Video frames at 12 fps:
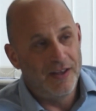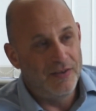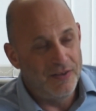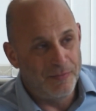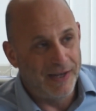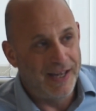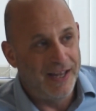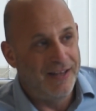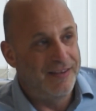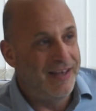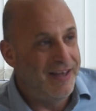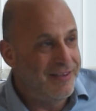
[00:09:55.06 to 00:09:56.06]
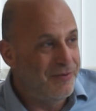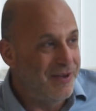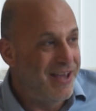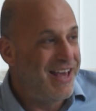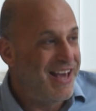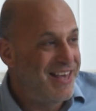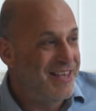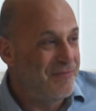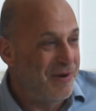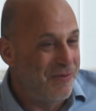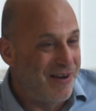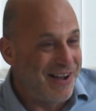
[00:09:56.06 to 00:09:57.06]
isn't my kids, isn't
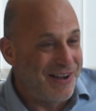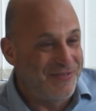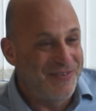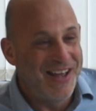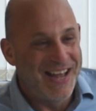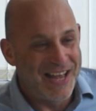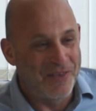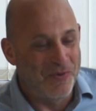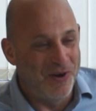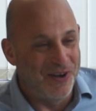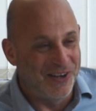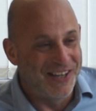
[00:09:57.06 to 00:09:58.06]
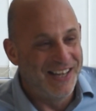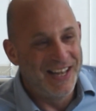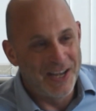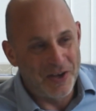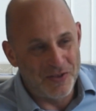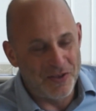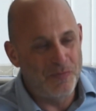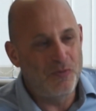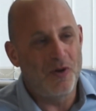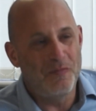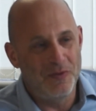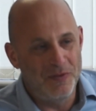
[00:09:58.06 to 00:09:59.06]
my wife, it's work. Because there's
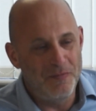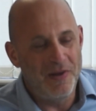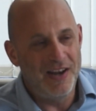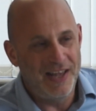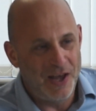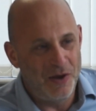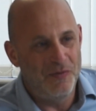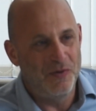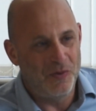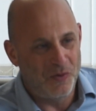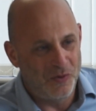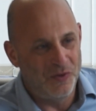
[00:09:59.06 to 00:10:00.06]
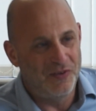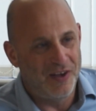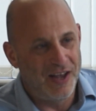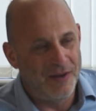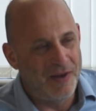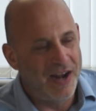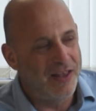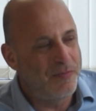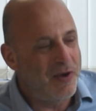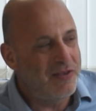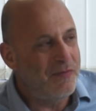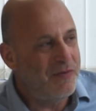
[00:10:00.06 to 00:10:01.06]
problems mulling over all the time. And I
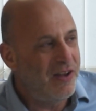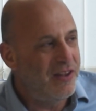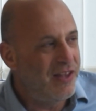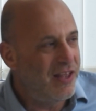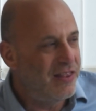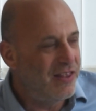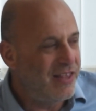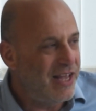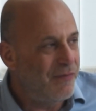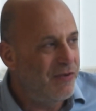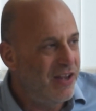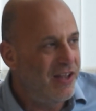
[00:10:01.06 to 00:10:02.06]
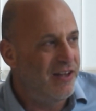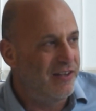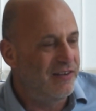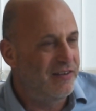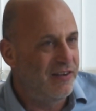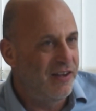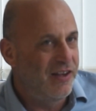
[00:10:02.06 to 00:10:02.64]
suppose the thing I've learned